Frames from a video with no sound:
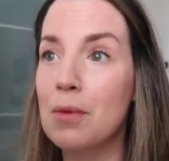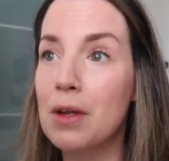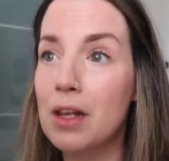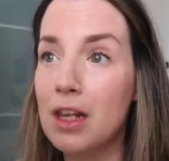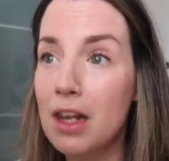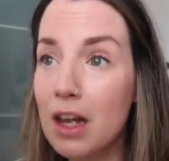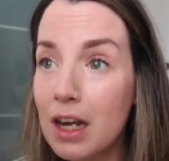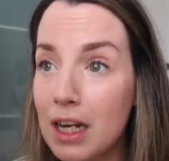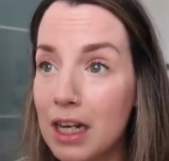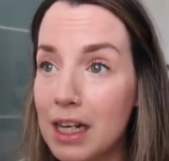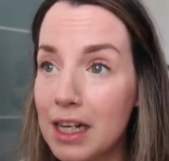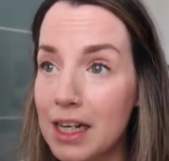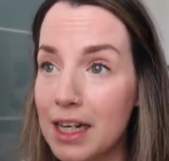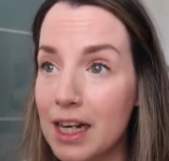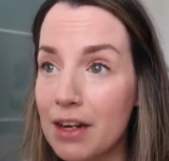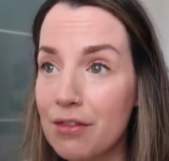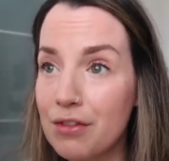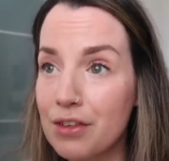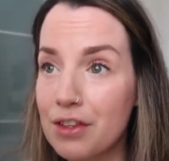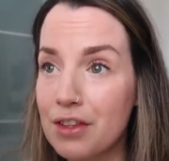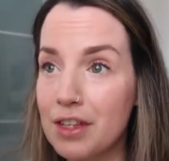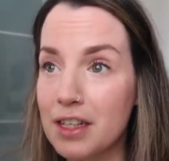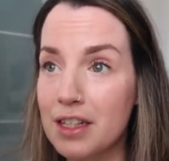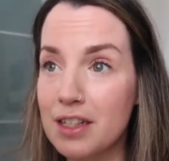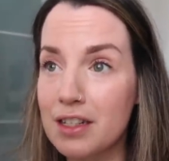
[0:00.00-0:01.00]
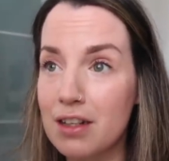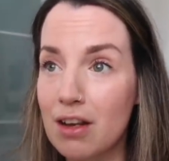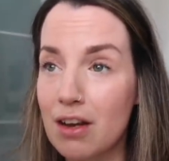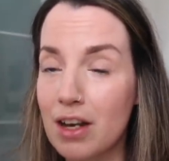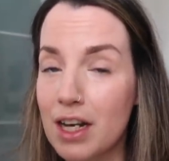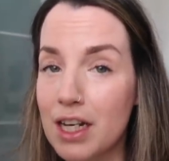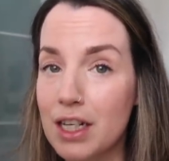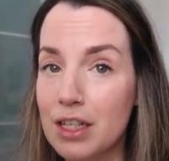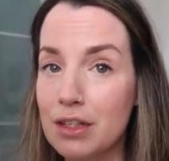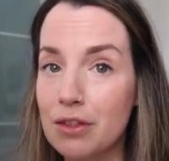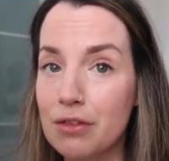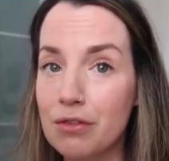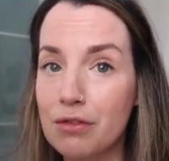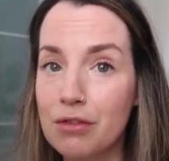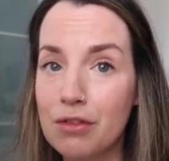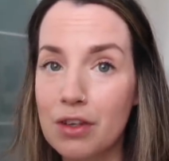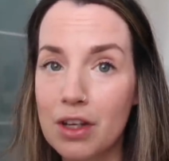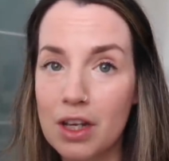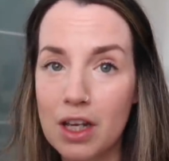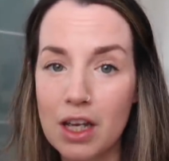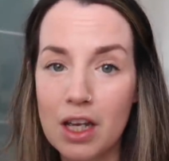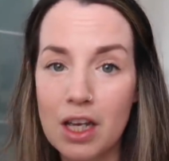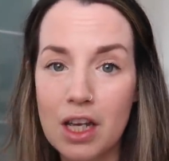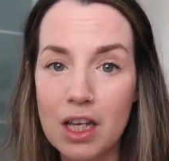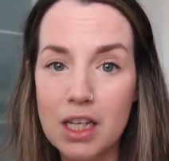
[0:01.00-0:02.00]
But luckily everything's kind of
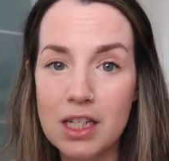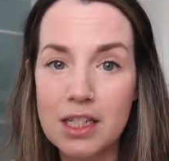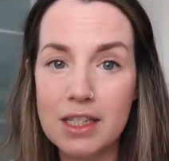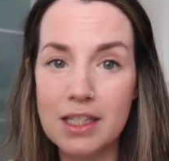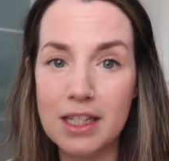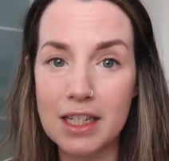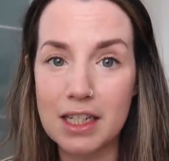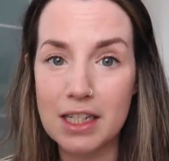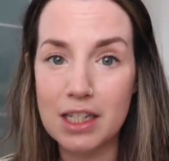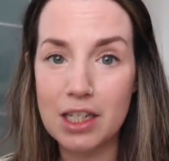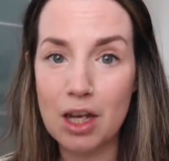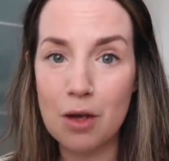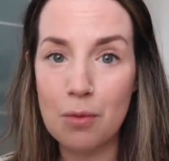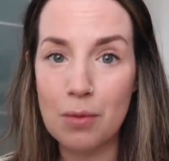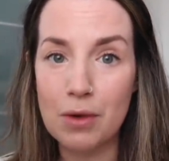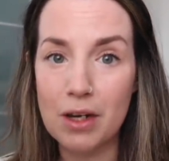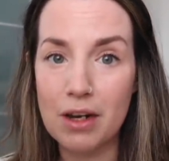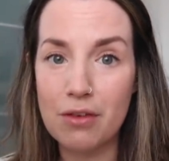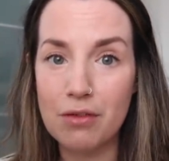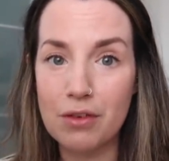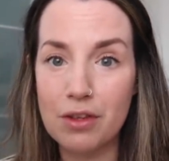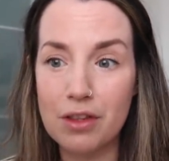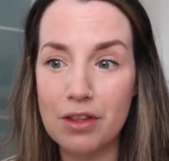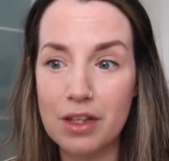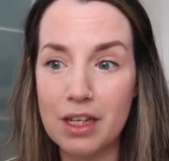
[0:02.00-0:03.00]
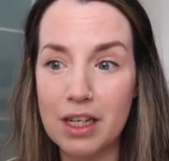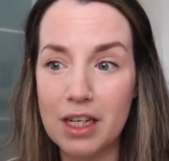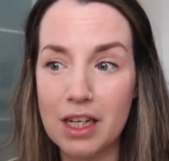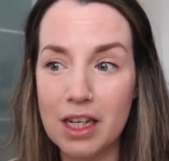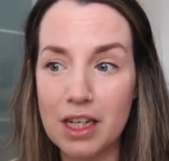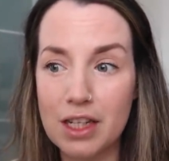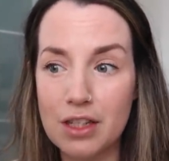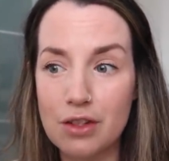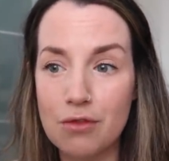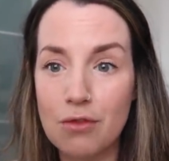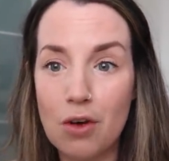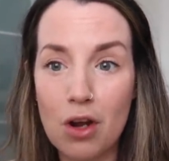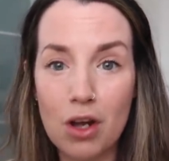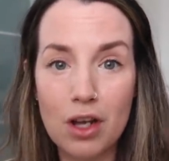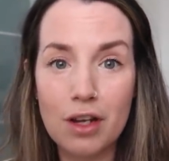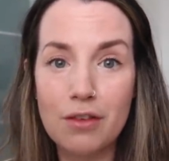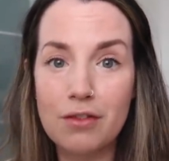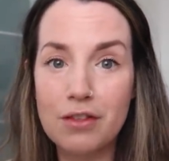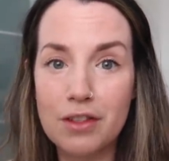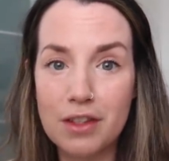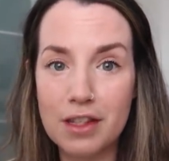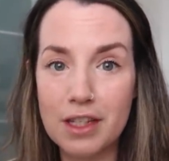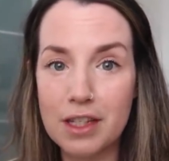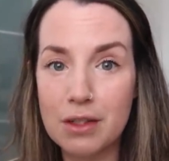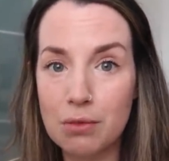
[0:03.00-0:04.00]
synced up and everything has
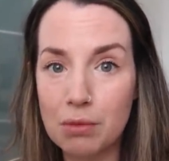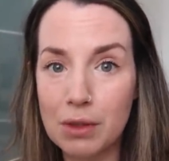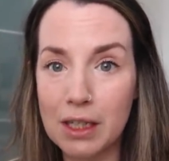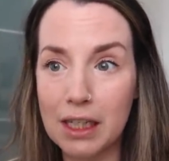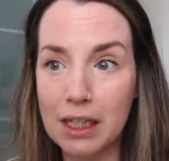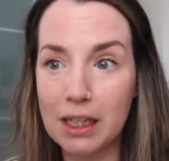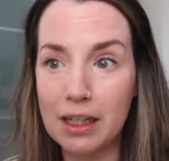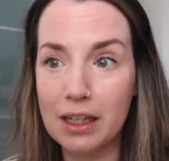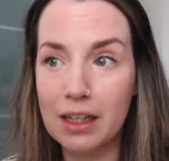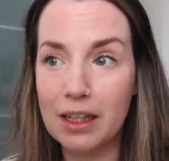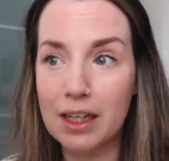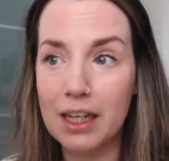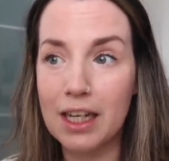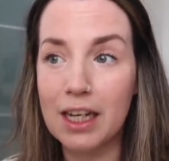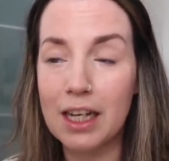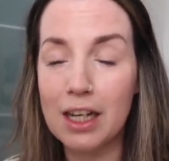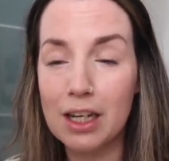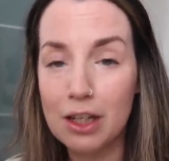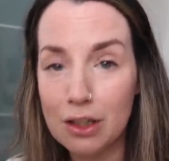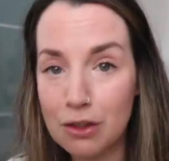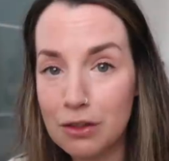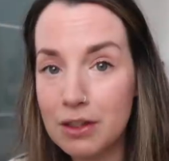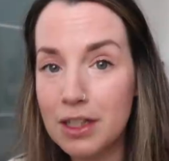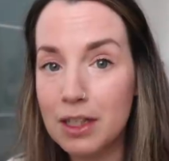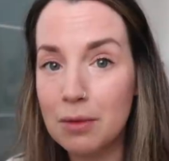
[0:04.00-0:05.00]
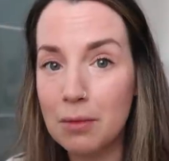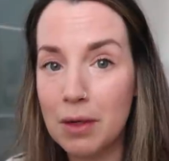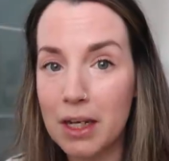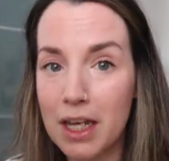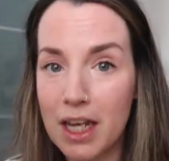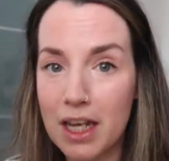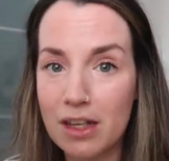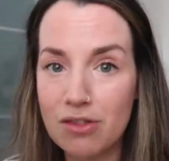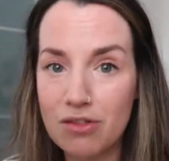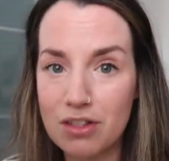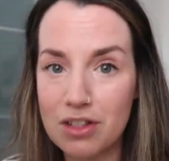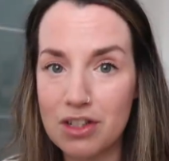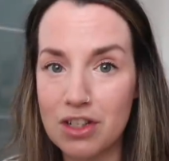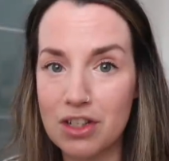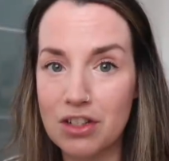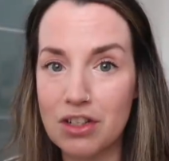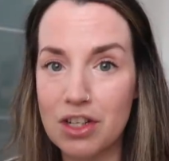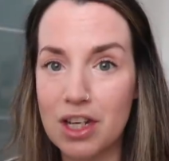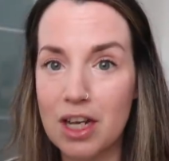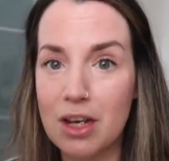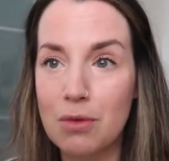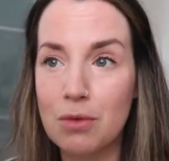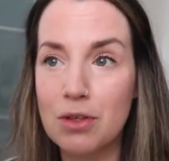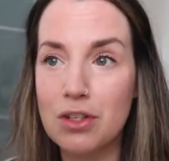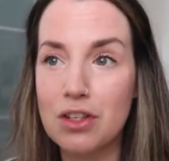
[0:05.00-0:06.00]
arrived this week, including my hairdressing
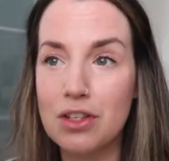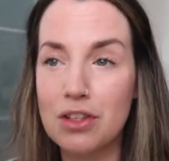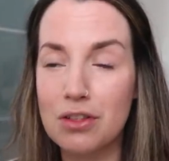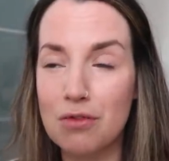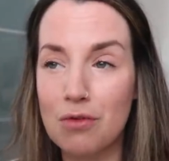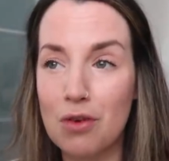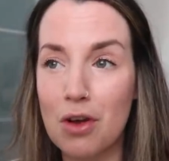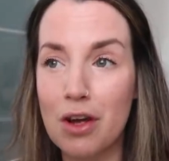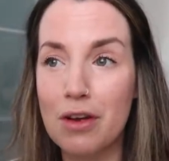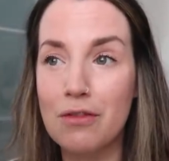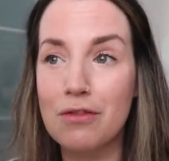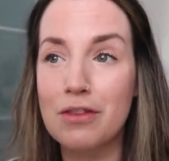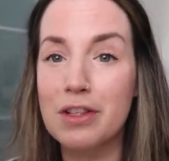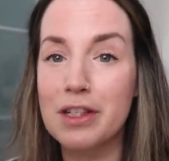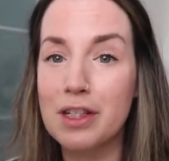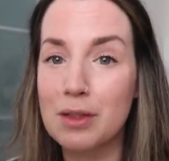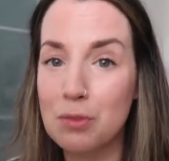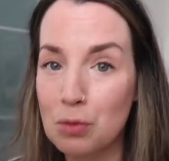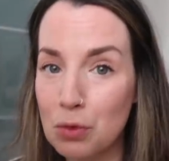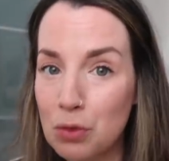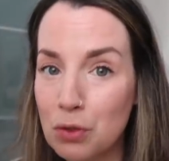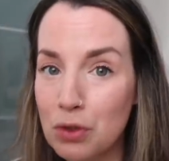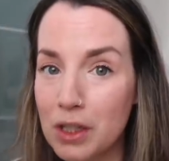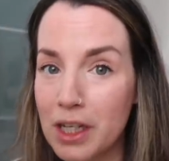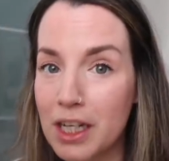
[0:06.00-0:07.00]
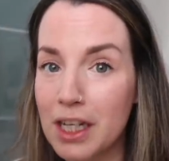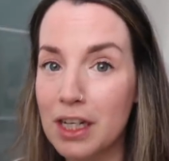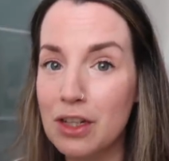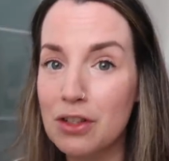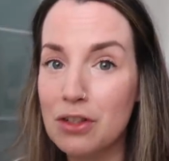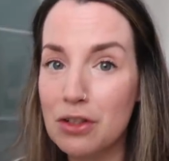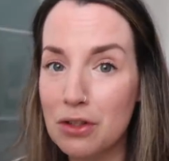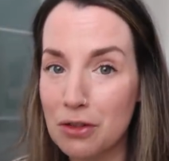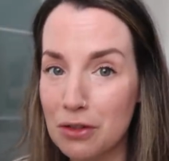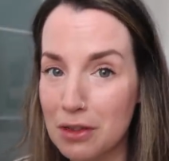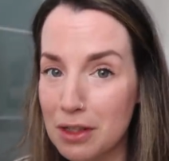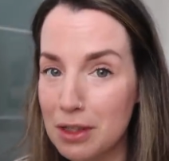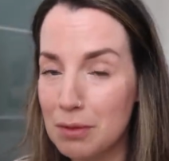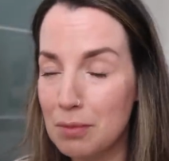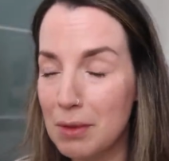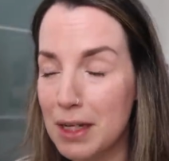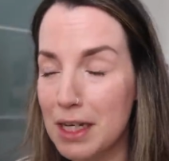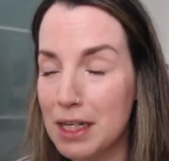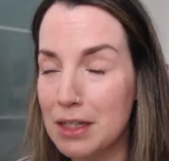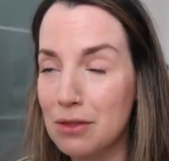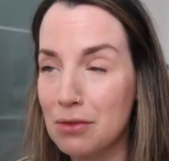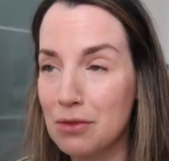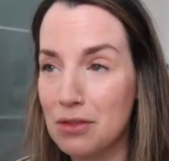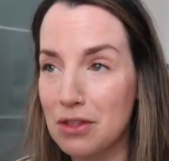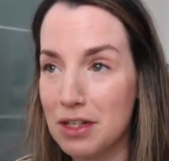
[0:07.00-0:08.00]
chair, which has arrived this morning to the
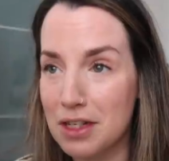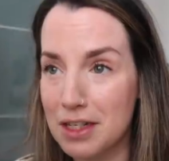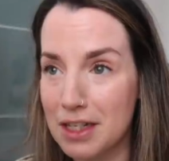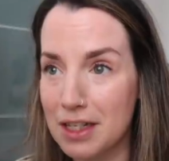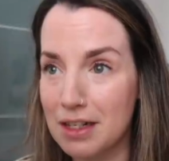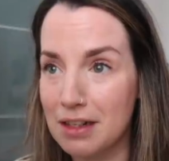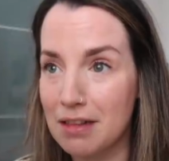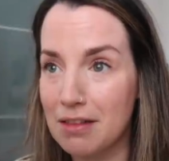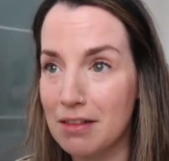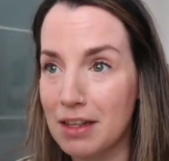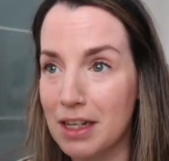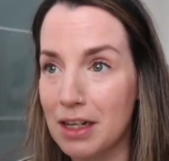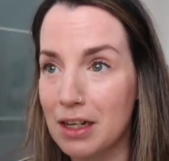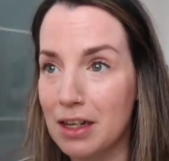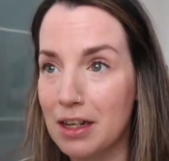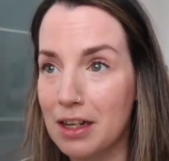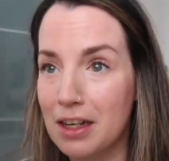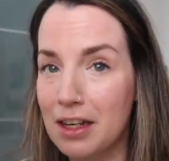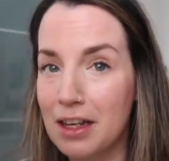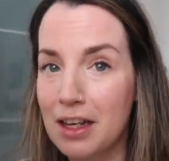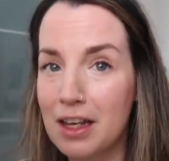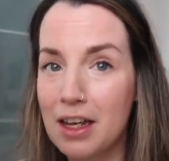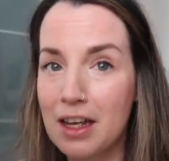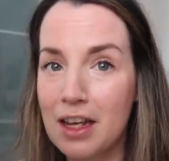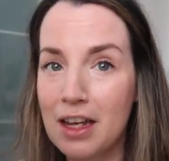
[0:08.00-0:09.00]
space, which I didn't think